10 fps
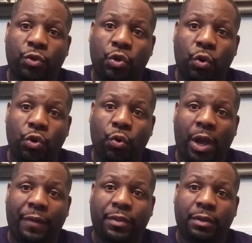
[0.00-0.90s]
you you
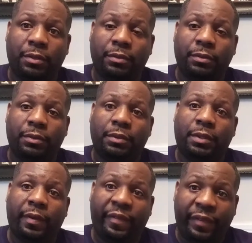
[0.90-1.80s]
have to
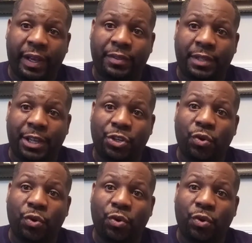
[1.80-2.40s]
confess that